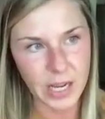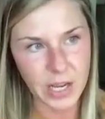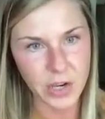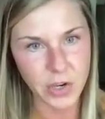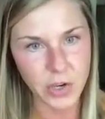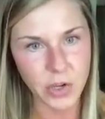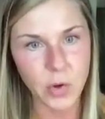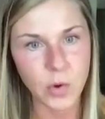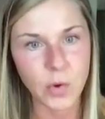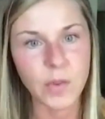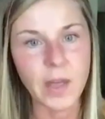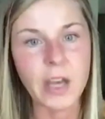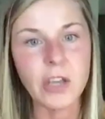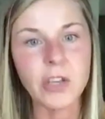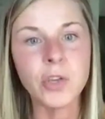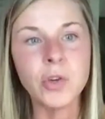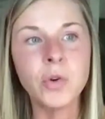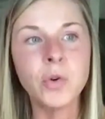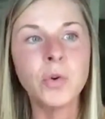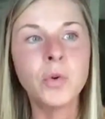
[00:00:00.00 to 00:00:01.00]
in you that
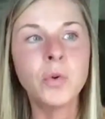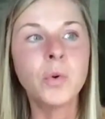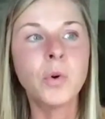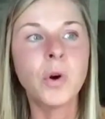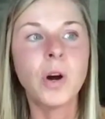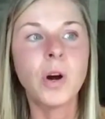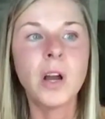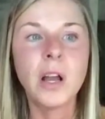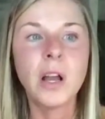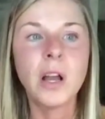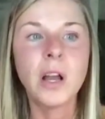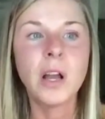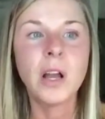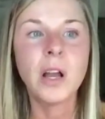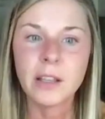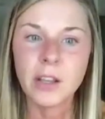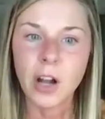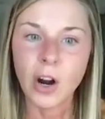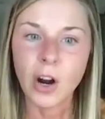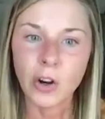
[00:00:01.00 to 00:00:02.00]
you
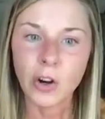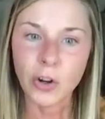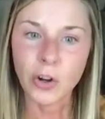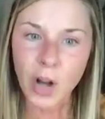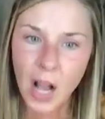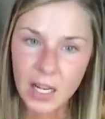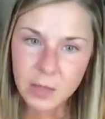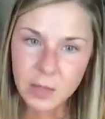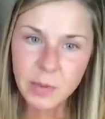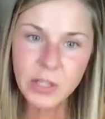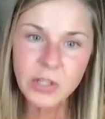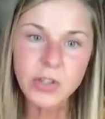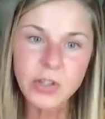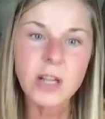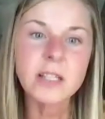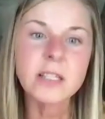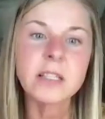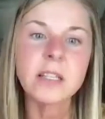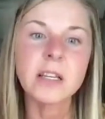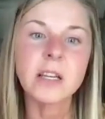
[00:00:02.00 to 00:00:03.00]
are not to be
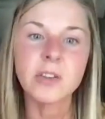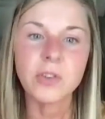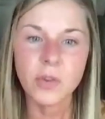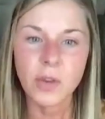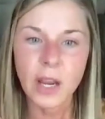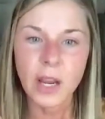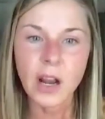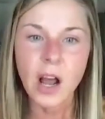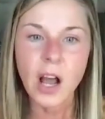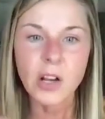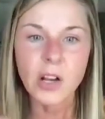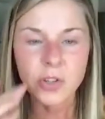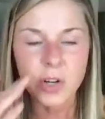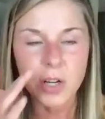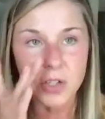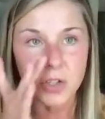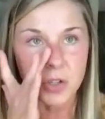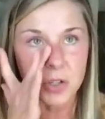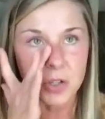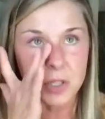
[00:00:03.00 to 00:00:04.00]
trusted and you cannot
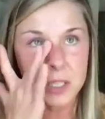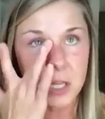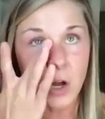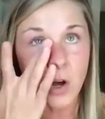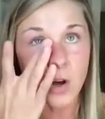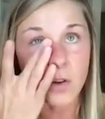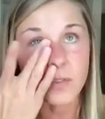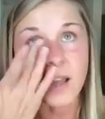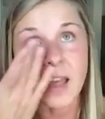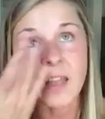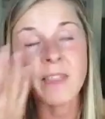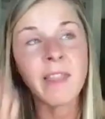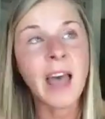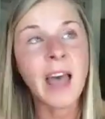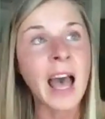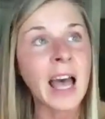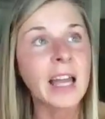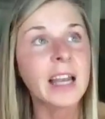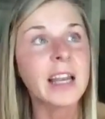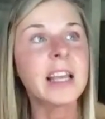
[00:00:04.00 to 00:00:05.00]
trust yourself. And
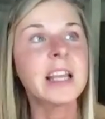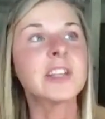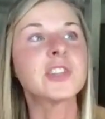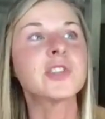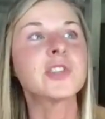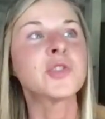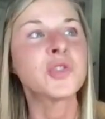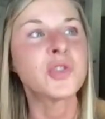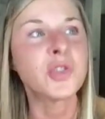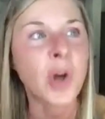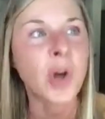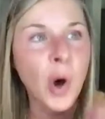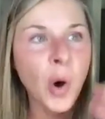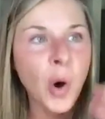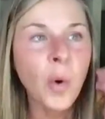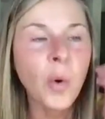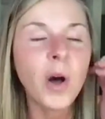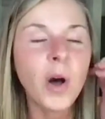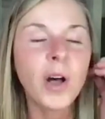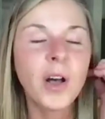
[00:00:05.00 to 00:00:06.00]
that is
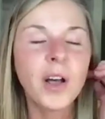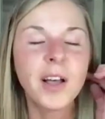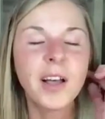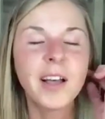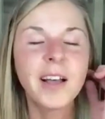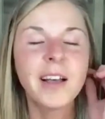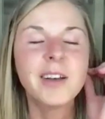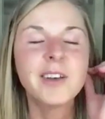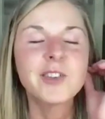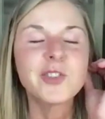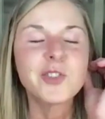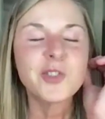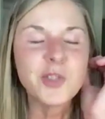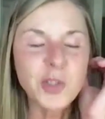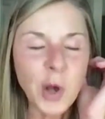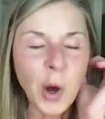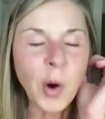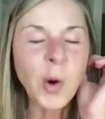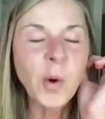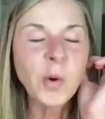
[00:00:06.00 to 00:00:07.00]
so
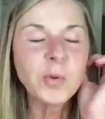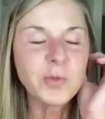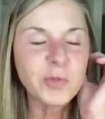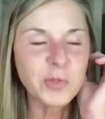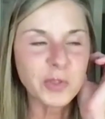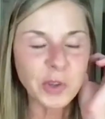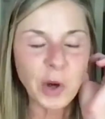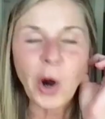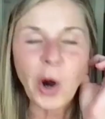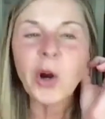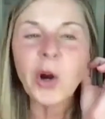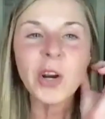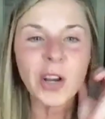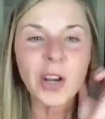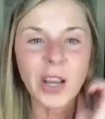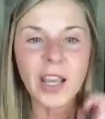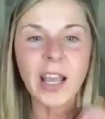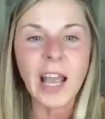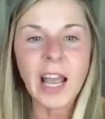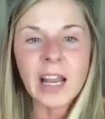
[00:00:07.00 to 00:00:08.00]

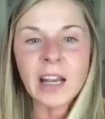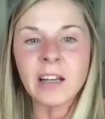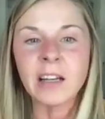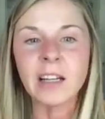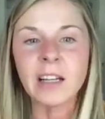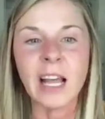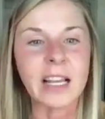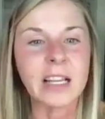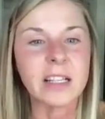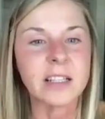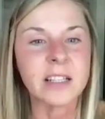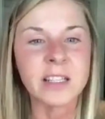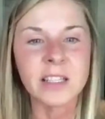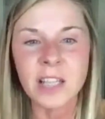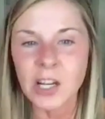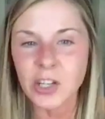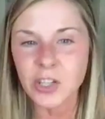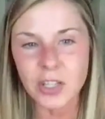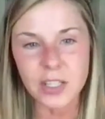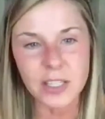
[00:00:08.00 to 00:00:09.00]
dark and like
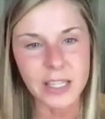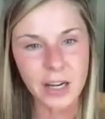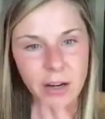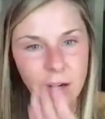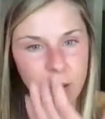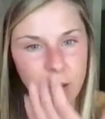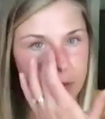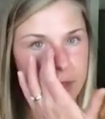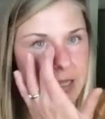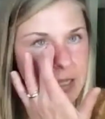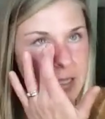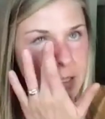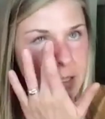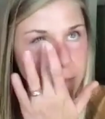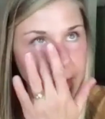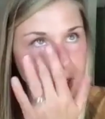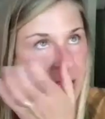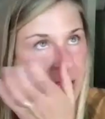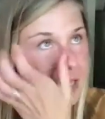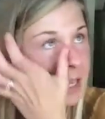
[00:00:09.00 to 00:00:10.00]
such a scary place to
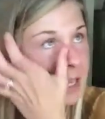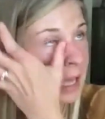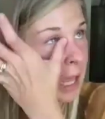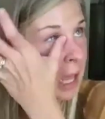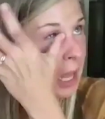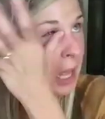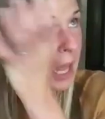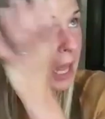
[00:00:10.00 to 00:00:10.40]
be.